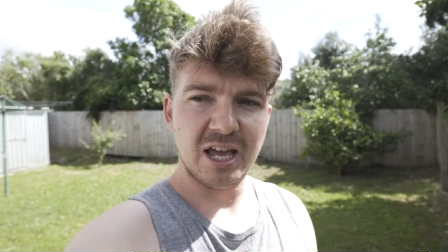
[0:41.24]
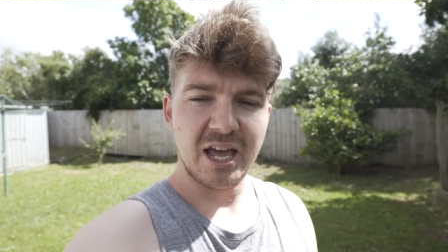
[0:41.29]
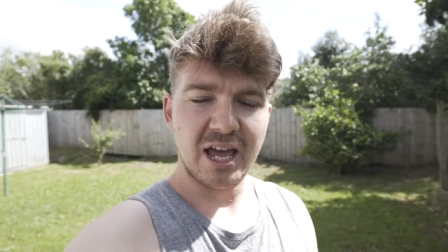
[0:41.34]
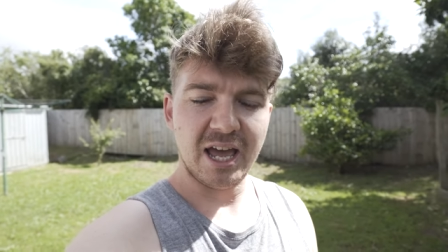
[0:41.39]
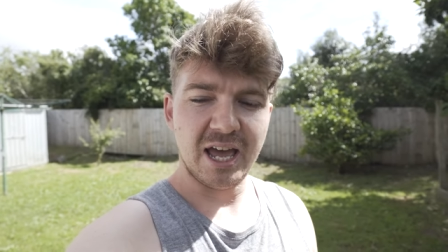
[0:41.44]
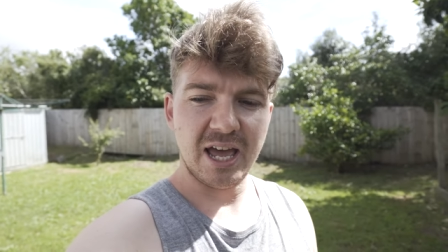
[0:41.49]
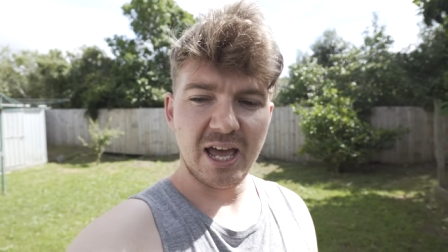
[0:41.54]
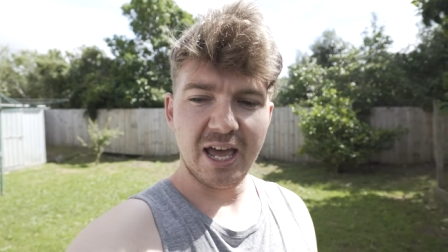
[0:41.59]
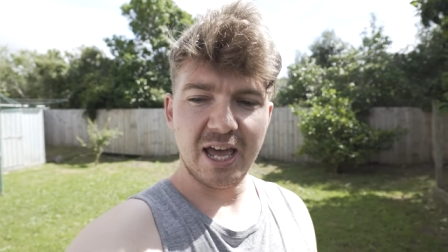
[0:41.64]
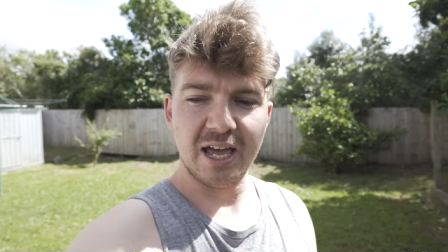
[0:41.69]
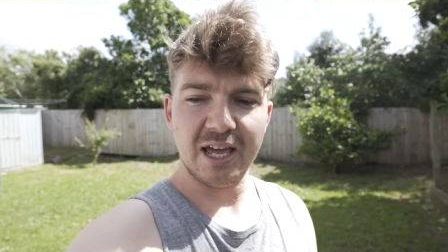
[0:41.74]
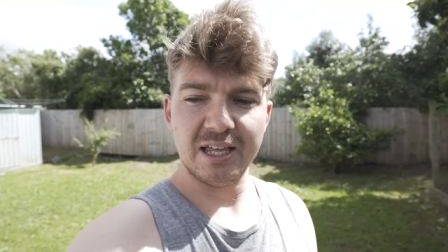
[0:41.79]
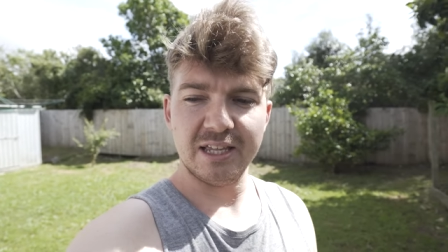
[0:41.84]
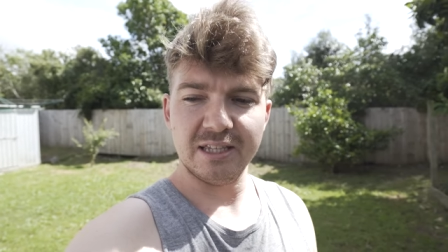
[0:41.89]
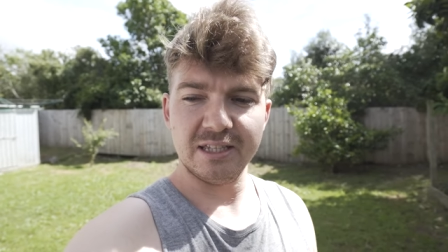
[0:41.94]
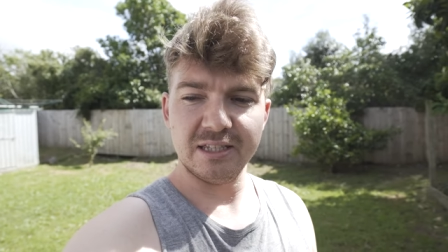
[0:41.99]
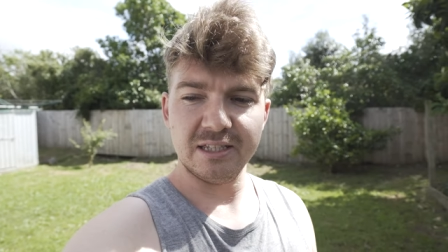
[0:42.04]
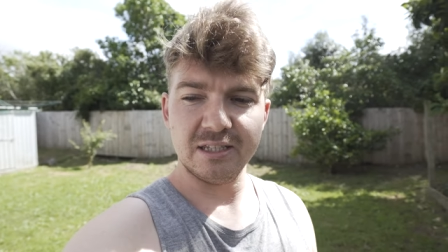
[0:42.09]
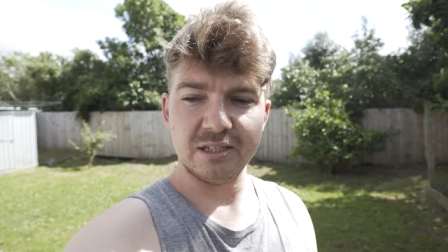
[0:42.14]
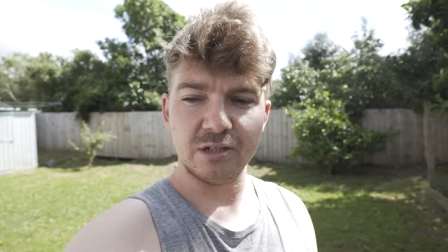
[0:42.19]

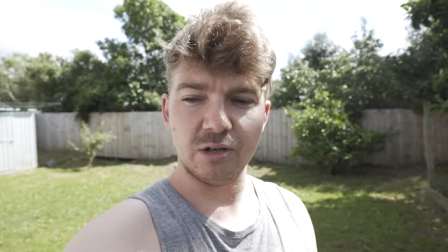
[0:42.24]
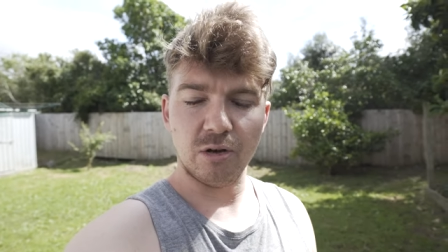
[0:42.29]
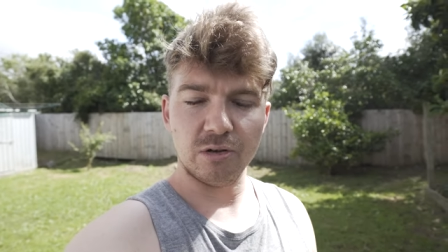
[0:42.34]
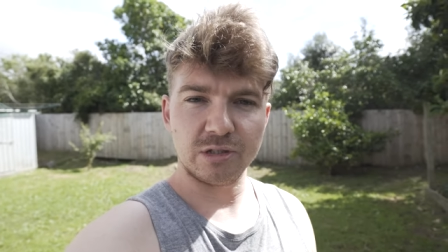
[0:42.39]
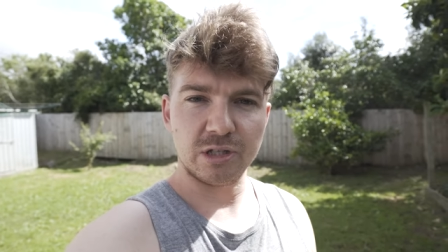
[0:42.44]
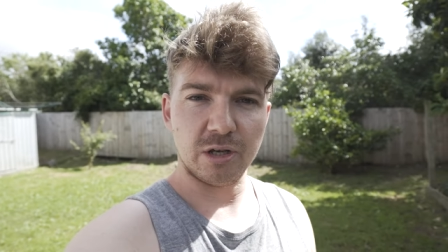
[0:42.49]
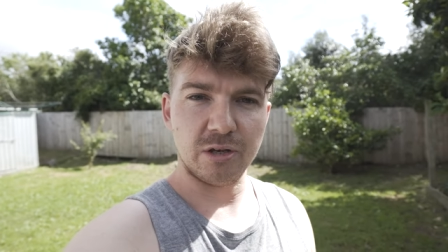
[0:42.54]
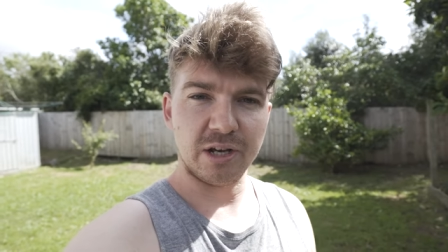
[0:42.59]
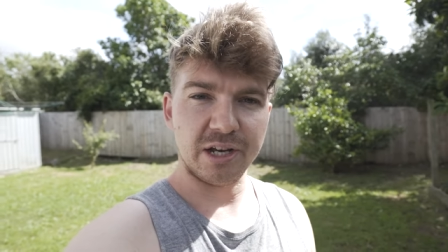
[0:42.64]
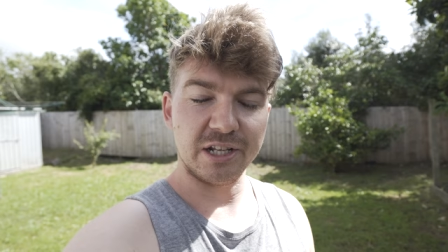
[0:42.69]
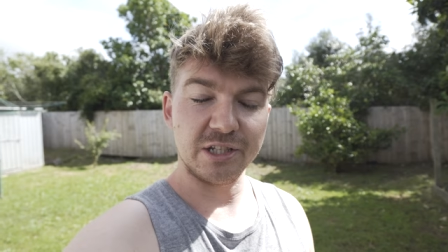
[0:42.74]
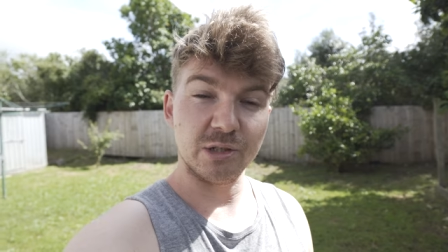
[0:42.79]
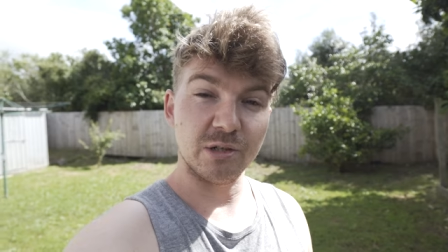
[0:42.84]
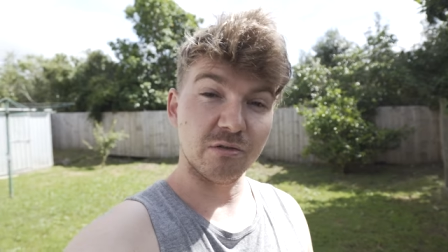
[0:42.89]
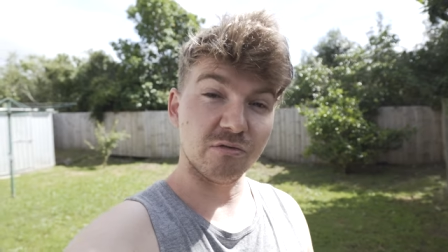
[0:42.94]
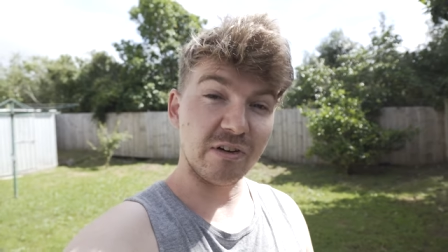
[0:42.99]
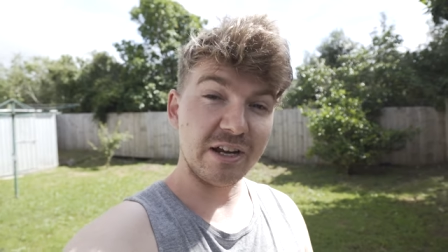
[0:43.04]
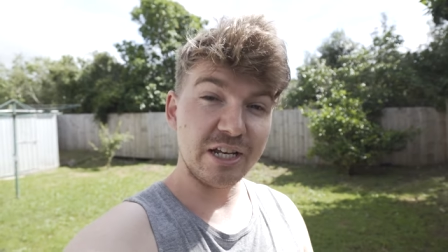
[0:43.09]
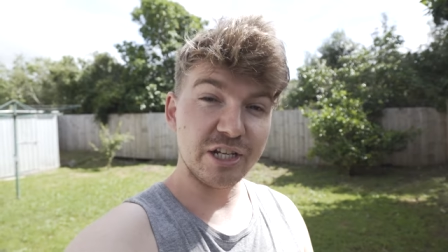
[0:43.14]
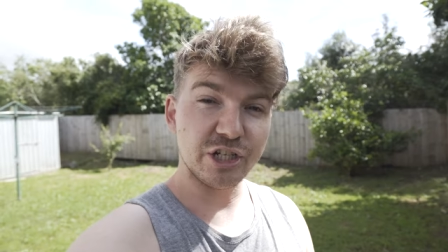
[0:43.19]
and also gonna do
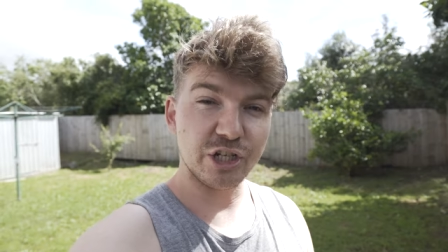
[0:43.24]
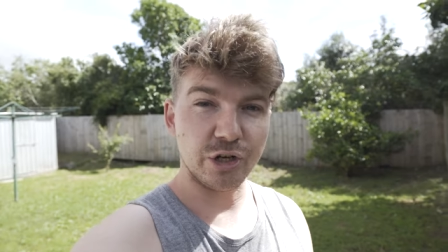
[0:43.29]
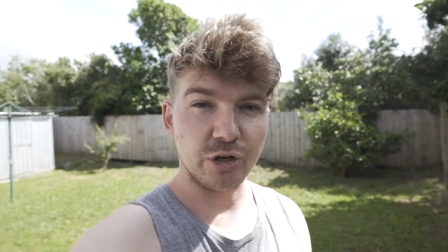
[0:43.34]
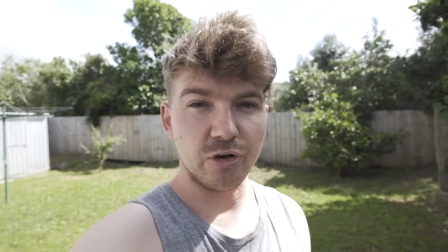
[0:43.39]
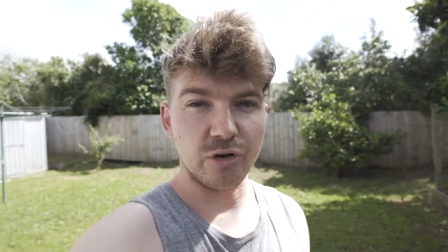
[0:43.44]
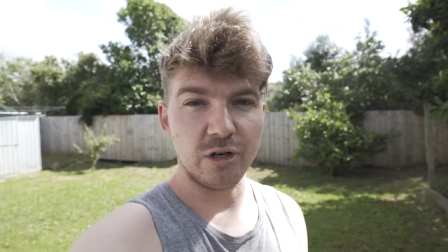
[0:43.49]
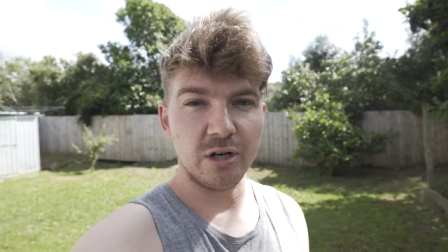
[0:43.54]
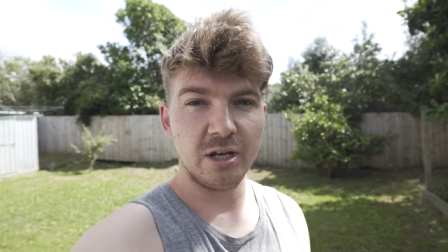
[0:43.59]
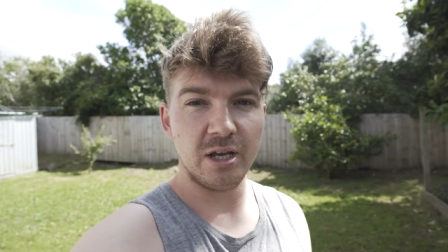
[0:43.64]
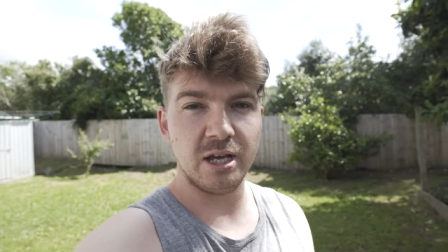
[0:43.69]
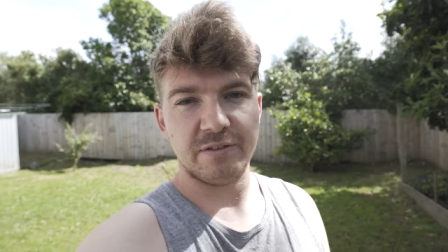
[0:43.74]
a retune